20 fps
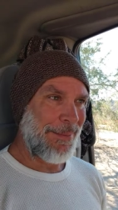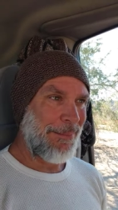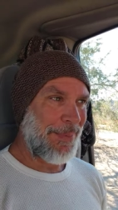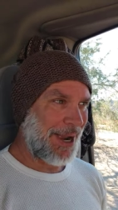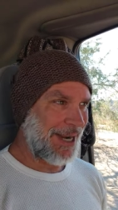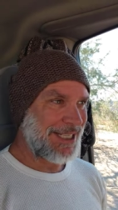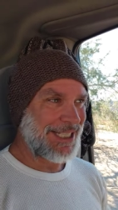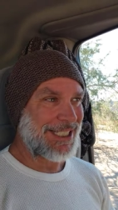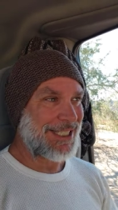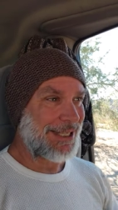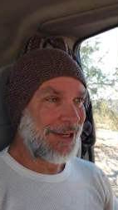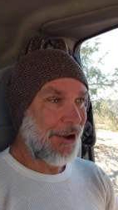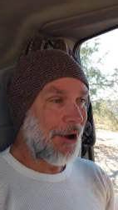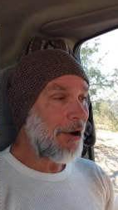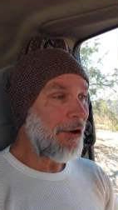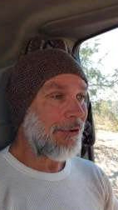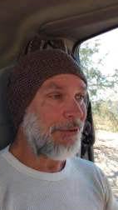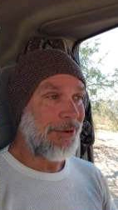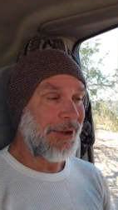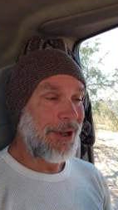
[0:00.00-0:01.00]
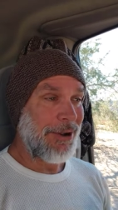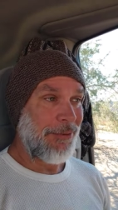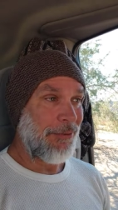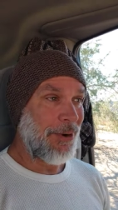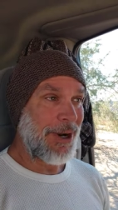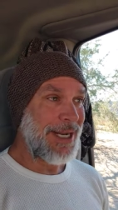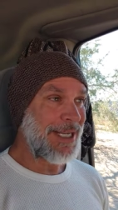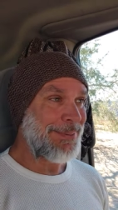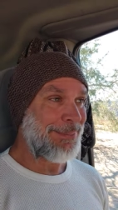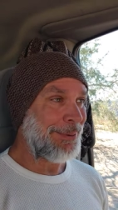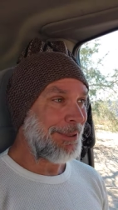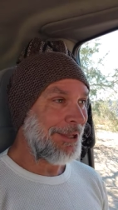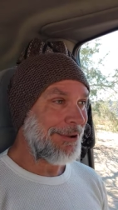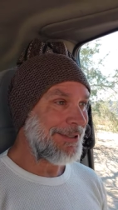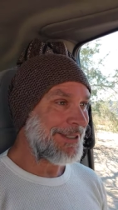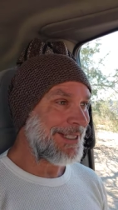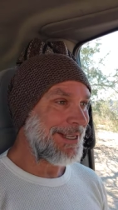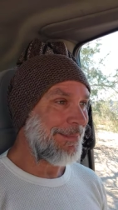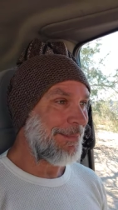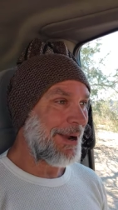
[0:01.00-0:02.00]
by just, oh, what is
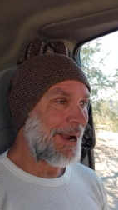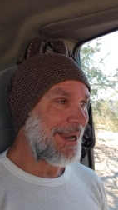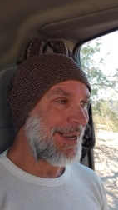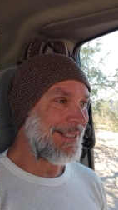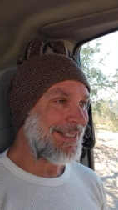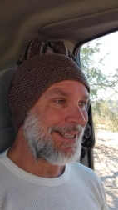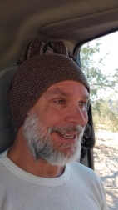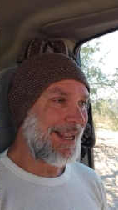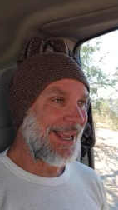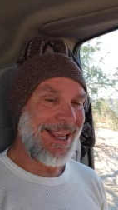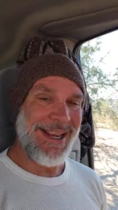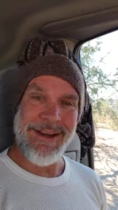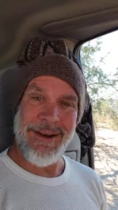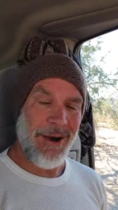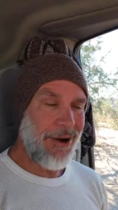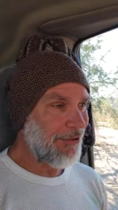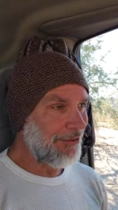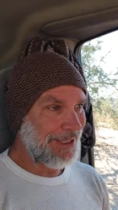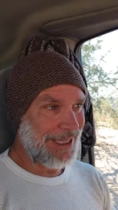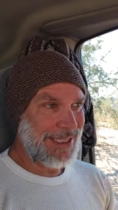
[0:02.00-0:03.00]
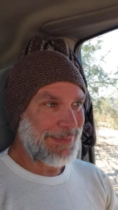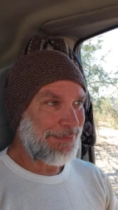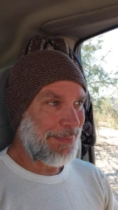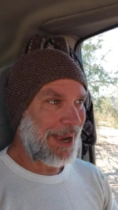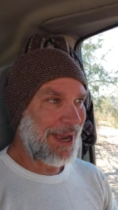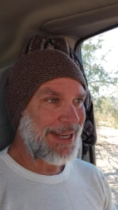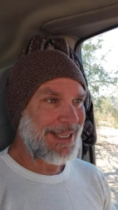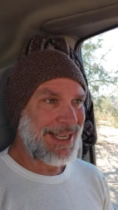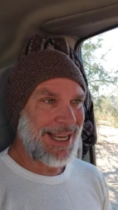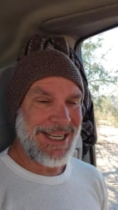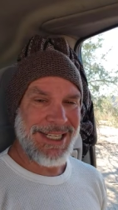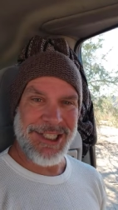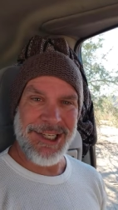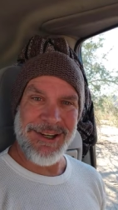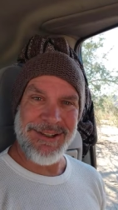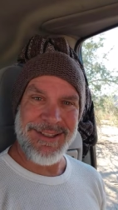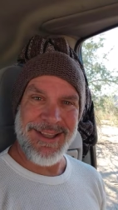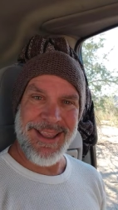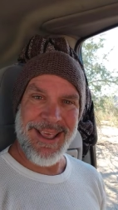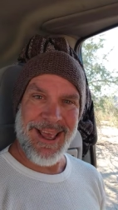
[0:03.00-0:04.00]
Pelosi buying today? Oh, let's buy 10
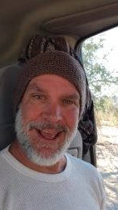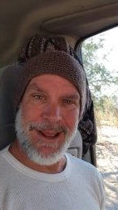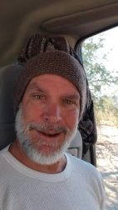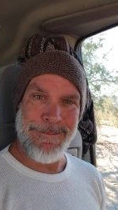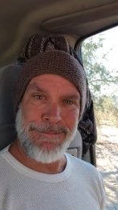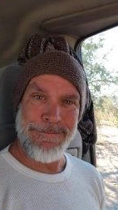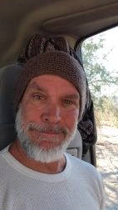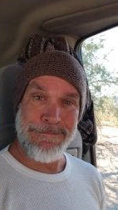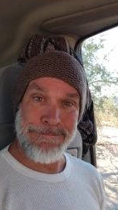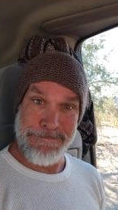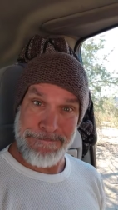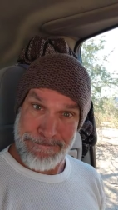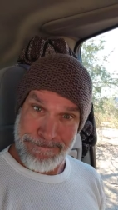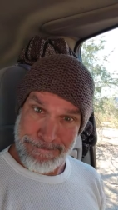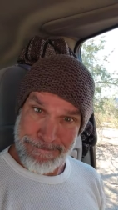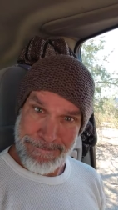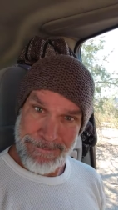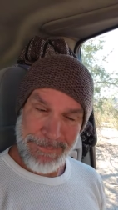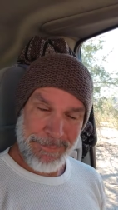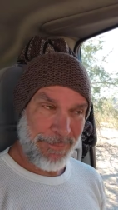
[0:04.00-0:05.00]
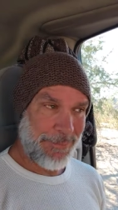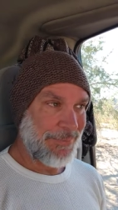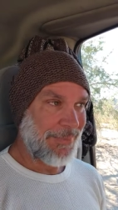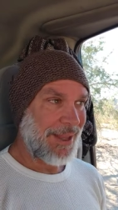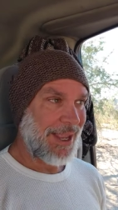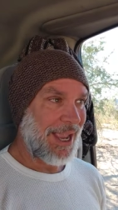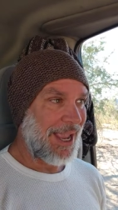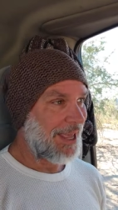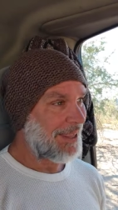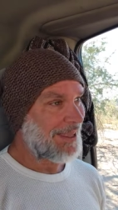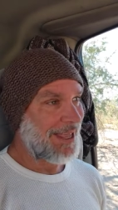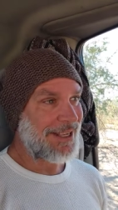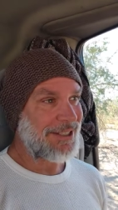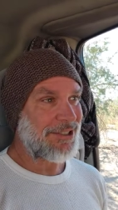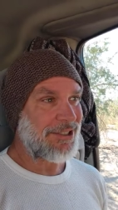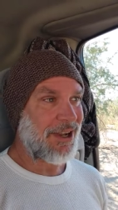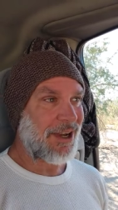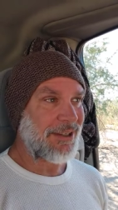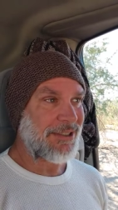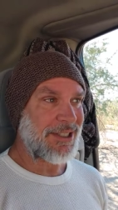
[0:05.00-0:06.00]
shares of that. And that
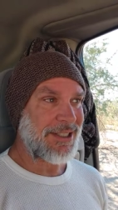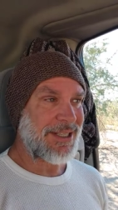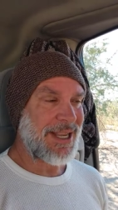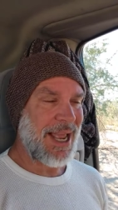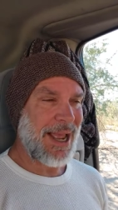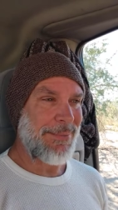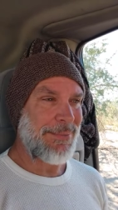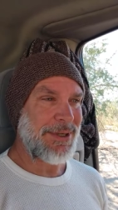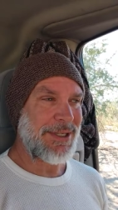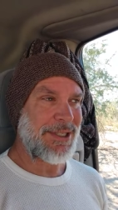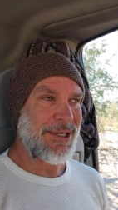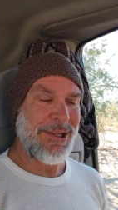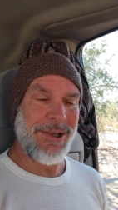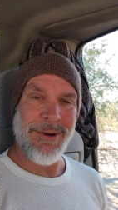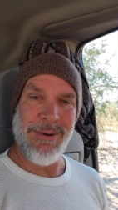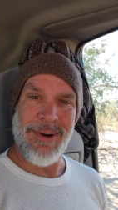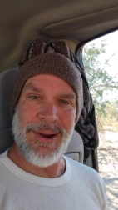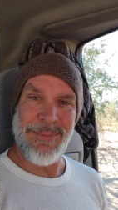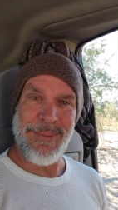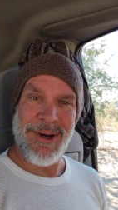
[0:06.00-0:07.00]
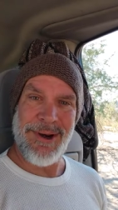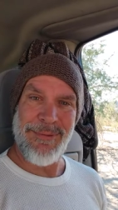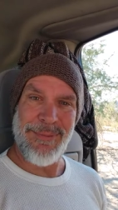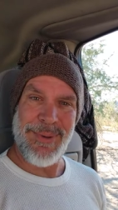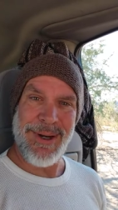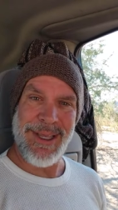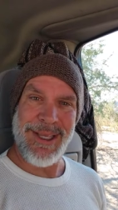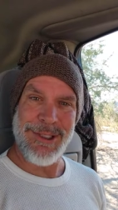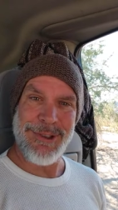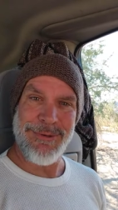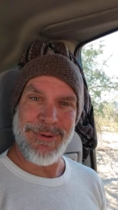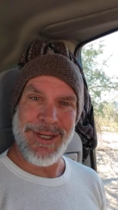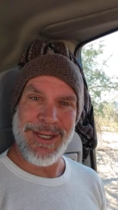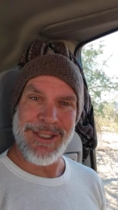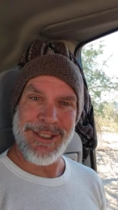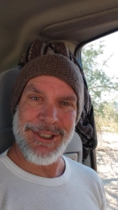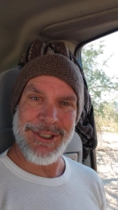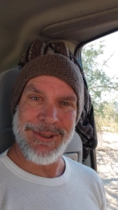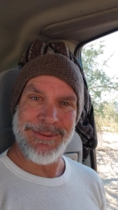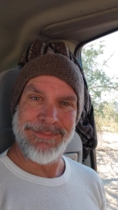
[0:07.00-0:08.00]
stock just happens to go up and everybody gets
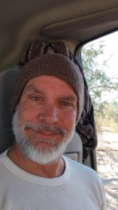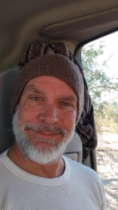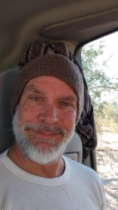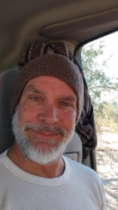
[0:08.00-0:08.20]
rich.